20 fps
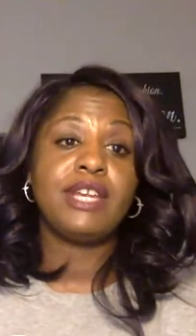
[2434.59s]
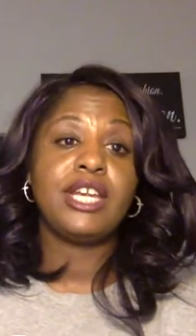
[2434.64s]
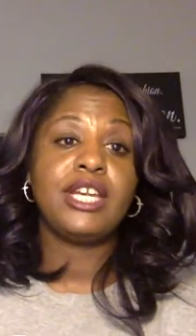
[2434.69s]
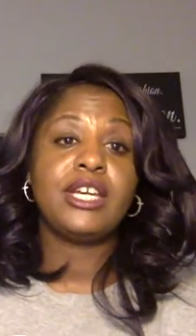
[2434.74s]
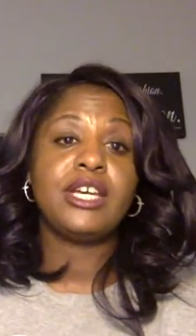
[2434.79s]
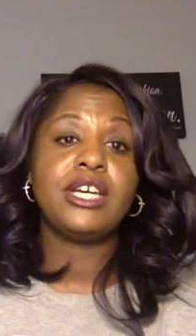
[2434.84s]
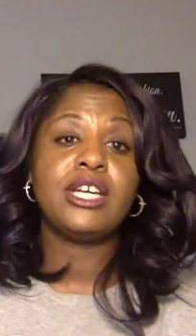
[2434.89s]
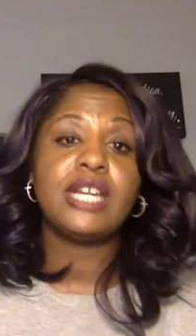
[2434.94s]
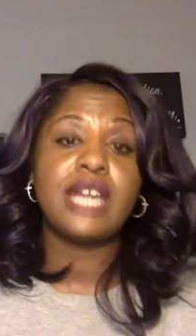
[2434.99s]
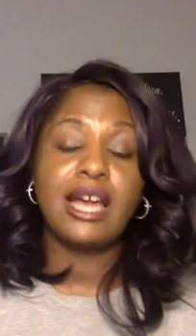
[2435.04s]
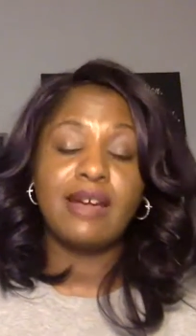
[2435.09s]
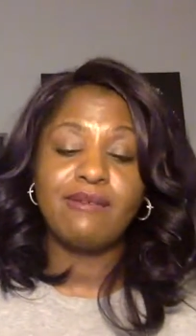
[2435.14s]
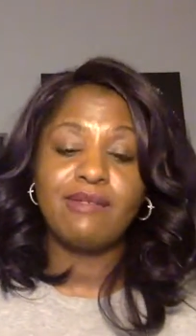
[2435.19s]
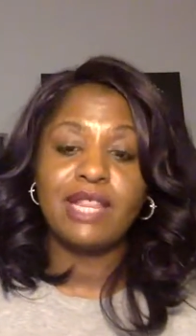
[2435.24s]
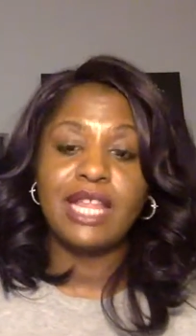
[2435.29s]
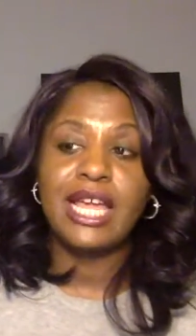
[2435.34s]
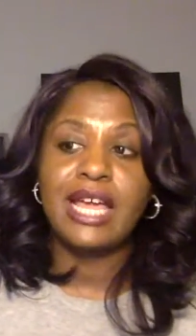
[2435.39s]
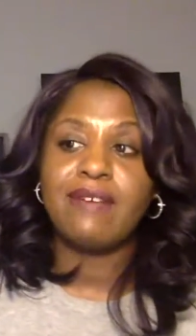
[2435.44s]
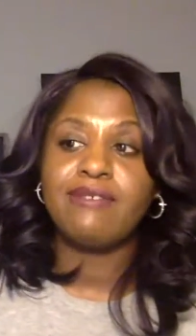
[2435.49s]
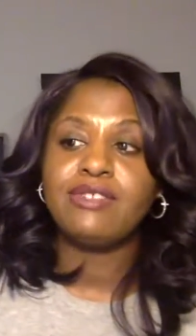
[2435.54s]
He could have
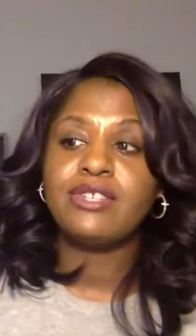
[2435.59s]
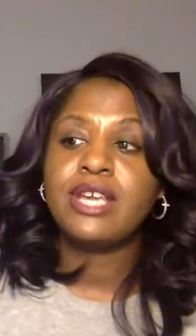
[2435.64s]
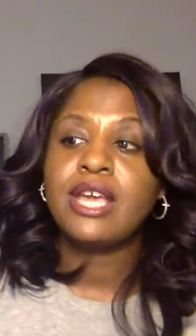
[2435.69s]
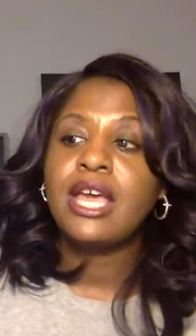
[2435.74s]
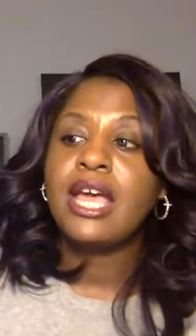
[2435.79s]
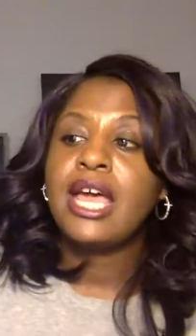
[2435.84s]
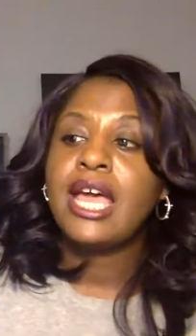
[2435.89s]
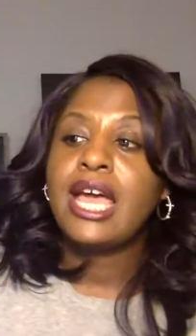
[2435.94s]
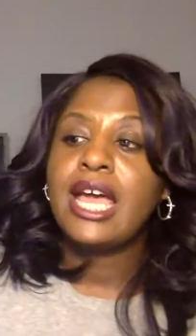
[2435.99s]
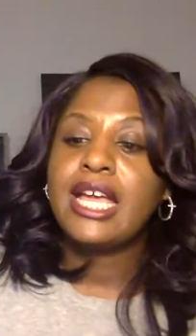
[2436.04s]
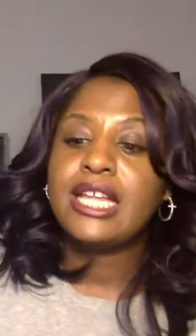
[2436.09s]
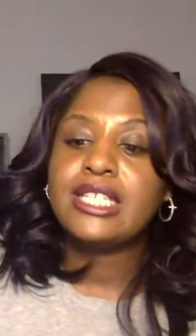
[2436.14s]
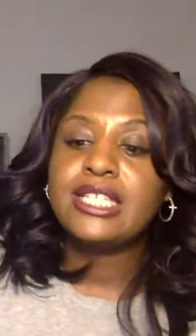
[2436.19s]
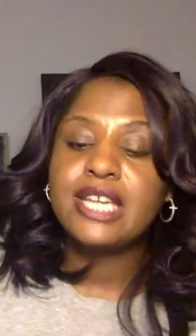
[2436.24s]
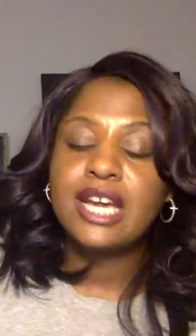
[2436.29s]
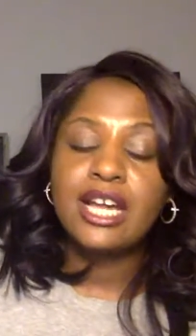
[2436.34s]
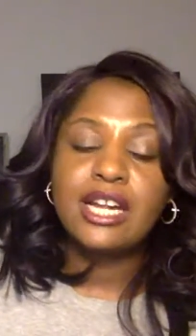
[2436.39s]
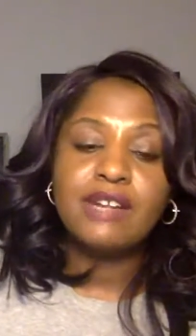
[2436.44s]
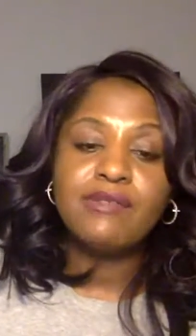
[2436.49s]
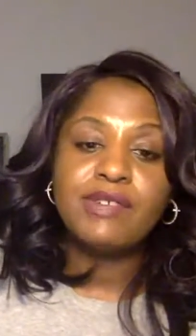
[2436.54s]
left, and
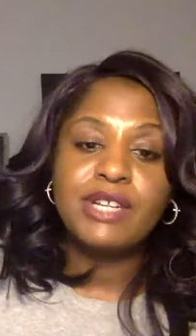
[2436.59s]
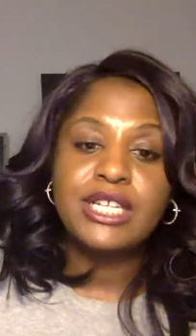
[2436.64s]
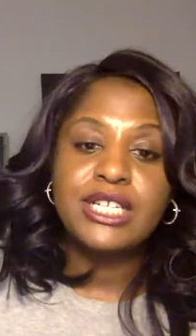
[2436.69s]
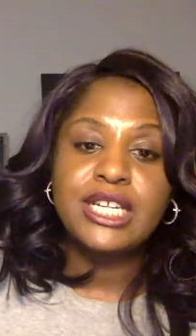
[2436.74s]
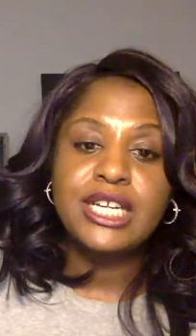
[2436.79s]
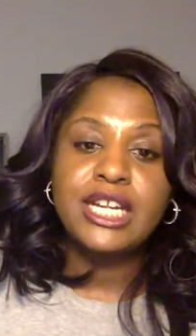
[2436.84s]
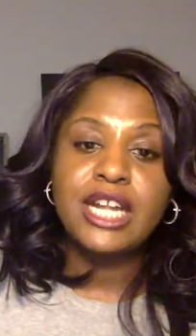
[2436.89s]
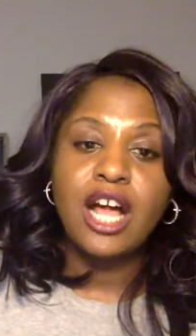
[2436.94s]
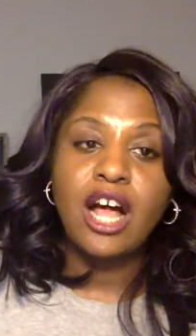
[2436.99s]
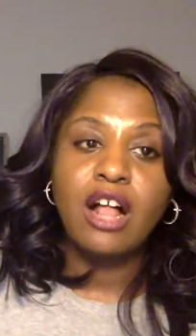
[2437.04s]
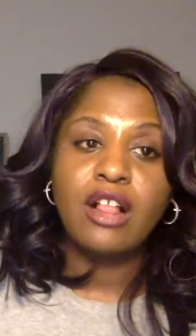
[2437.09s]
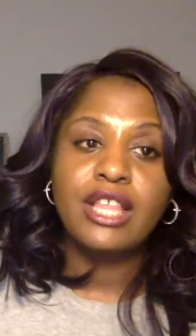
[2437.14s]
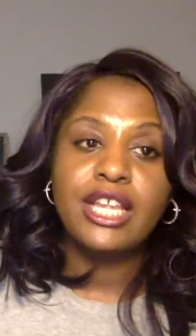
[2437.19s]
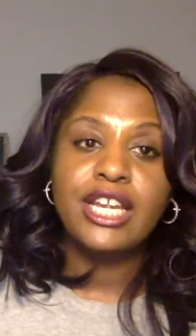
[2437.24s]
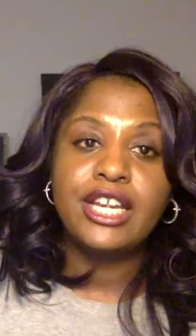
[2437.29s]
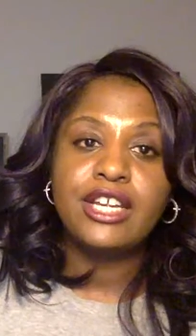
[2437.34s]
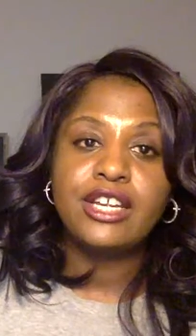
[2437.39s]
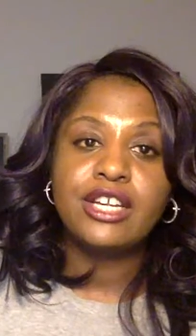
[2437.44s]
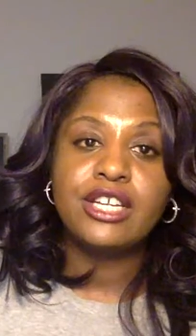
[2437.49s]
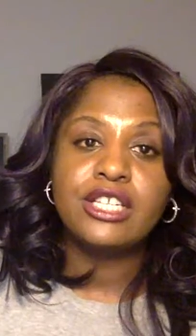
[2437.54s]
Donovan did all
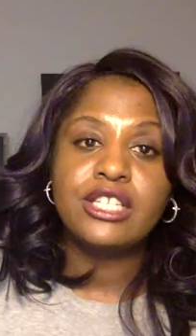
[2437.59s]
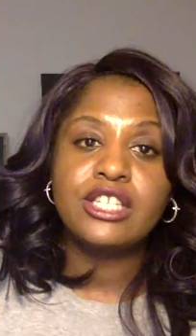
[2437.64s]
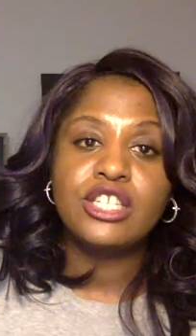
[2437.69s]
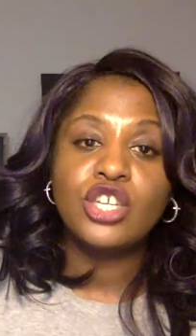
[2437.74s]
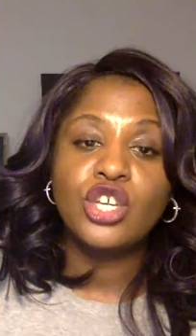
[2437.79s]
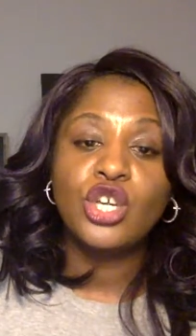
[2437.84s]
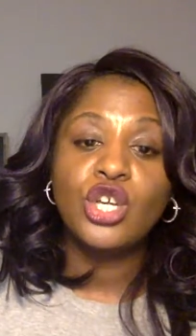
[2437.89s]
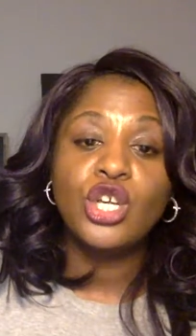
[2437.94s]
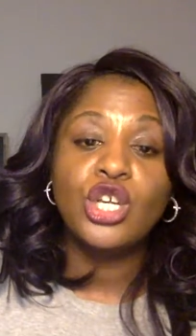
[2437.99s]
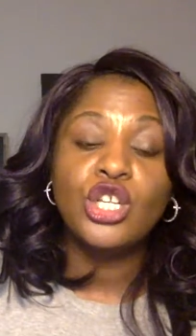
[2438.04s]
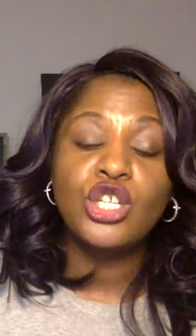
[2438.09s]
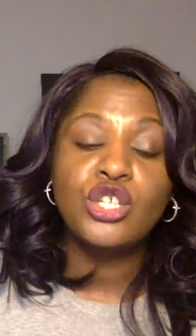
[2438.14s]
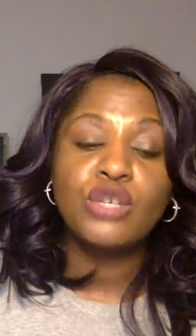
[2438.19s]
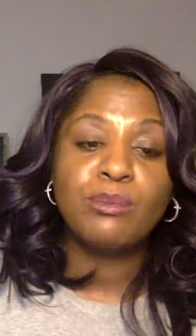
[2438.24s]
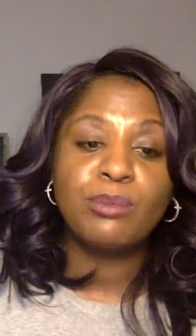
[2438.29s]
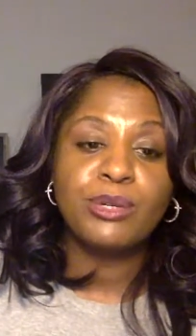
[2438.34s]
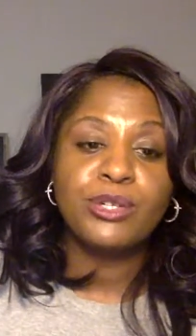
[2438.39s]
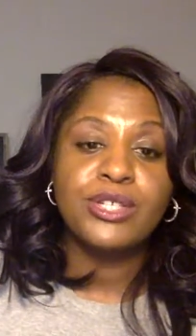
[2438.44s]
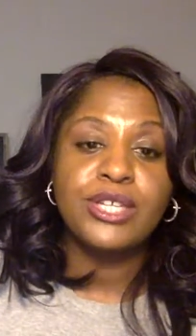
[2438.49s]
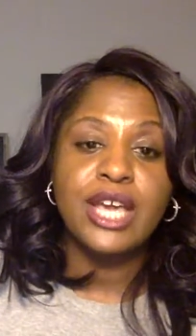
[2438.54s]
he could to
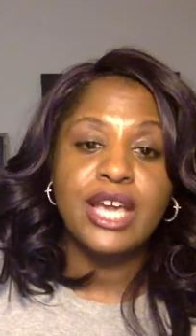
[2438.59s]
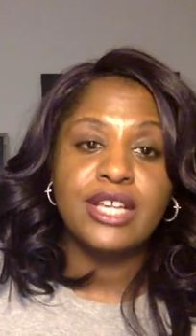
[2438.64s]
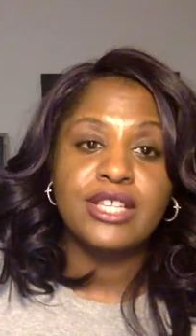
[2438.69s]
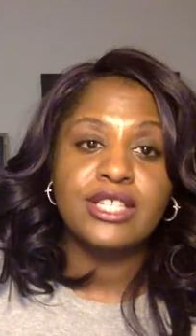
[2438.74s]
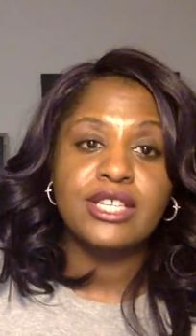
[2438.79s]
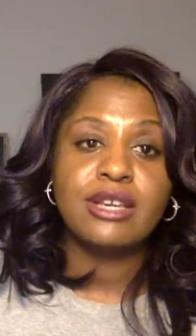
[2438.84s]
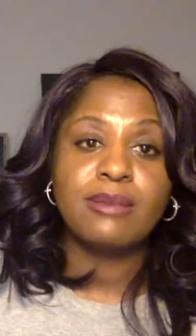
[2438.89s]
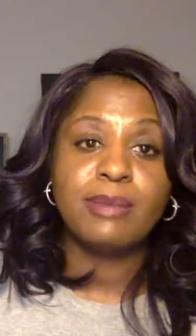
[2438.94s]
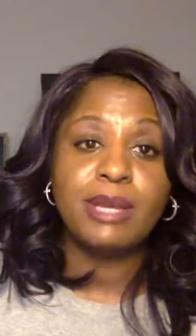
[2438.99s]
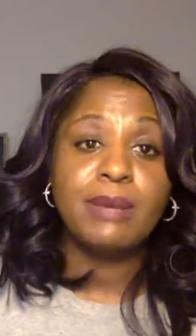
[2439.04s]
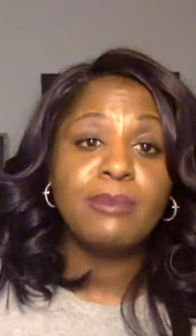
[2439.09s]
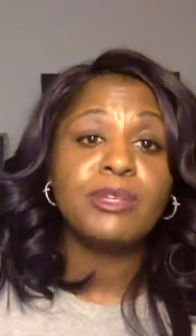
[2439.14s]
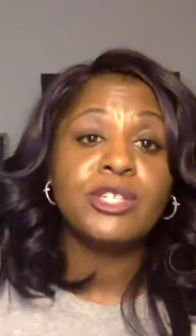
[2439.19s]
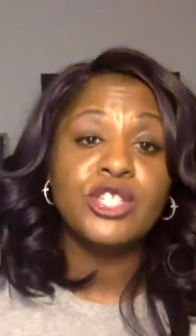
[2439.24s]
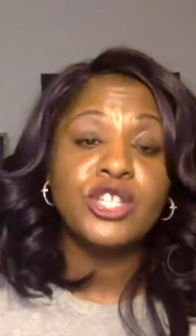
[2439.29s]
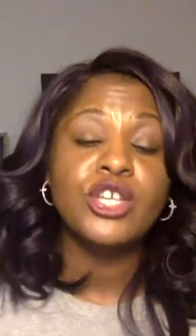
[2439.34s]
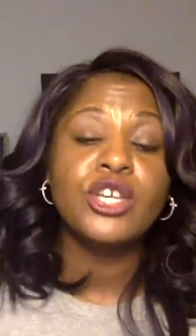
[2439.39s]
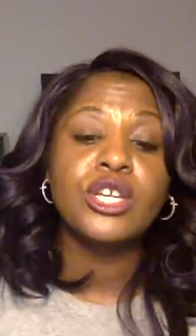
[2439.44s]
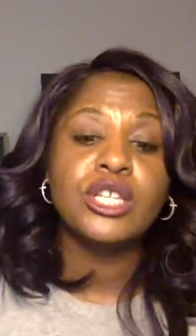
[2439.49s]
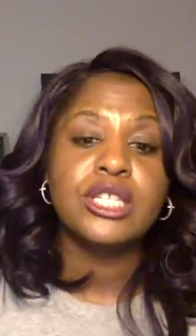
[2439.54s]
protect him. He
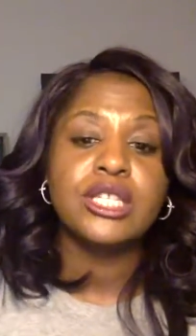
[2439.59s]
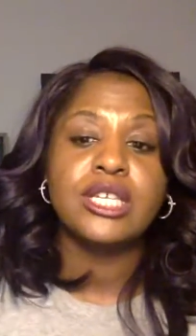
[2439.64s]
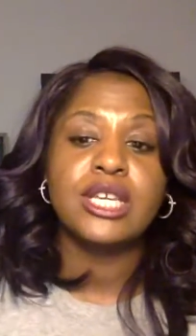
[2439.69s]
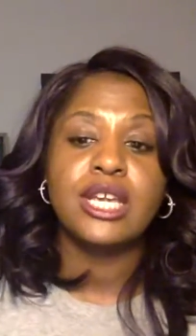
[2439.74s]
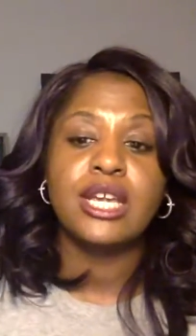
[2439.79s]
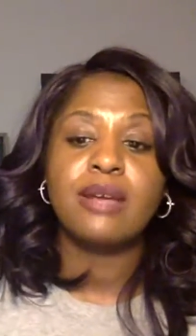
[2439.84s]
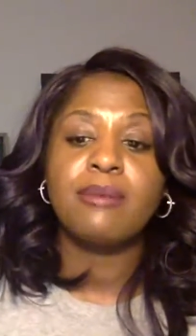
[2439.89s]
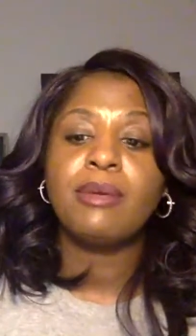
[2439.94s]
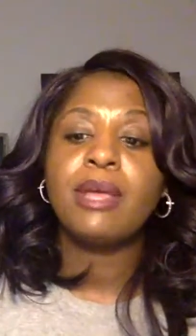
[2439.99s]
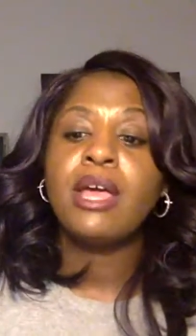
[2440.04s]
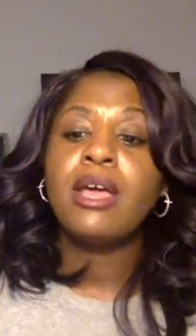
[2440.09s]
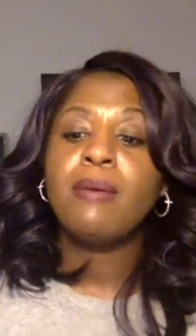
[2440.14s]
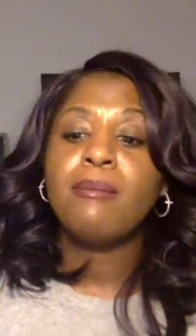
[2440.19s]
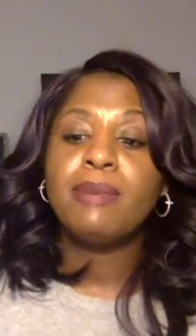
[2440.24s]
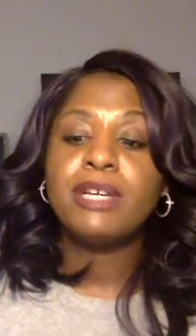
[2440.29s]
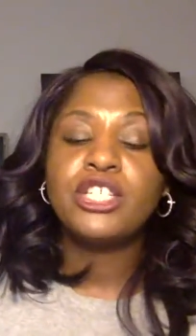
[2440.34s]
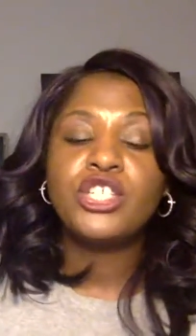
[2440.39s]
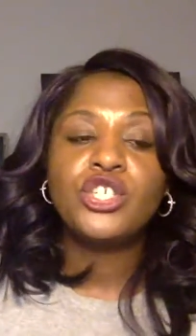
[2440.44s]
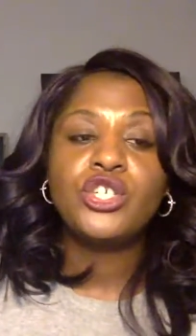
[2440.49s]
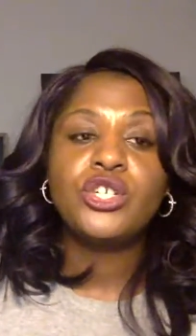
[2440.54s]
was good to him,
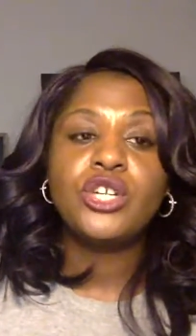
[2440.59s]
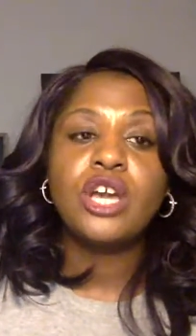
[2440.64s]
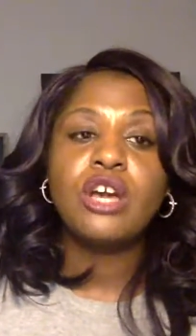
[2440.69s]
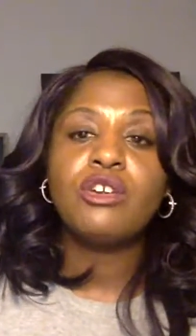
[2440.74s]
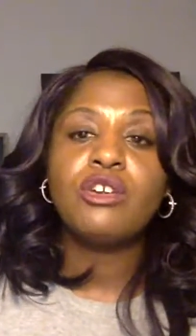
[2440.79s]
but you